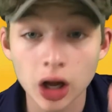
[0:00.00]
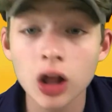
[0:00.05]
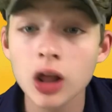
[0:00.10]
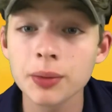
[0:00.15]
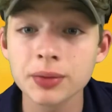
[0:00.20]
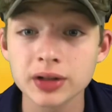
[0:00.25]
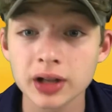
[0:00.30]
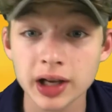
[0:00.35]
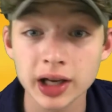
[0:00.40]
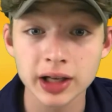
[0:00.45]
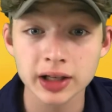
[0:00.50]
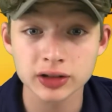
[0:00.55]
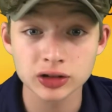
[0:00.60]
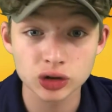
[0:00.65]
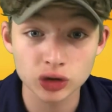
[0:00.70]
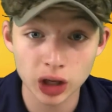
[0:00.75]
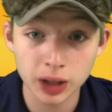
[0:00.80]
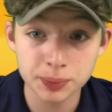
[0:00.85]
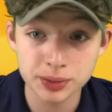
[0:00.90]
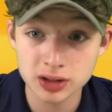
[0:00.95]
All I'm saying is
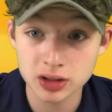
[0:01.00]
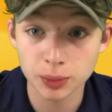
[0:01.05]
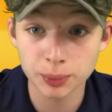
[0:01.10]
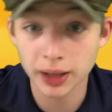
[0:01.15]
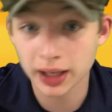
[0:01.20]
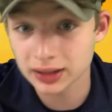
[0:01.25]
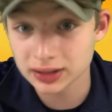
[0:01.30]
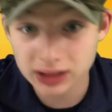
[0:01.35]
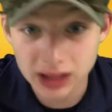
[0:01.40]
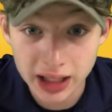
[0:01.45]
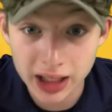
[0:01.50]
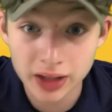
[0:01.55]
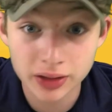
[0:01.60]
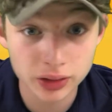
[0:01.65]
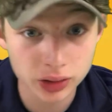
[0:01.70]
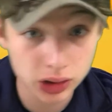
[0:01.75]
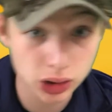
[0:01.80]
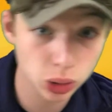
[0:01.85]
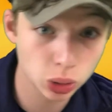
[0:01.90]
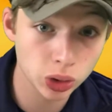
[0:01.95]
grape is the best, and
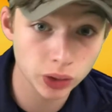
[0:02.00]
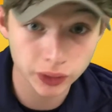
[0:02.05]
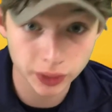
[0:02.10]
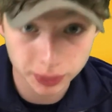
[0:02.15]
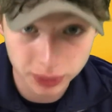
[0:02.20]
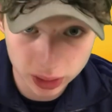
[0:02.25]
there's two of them,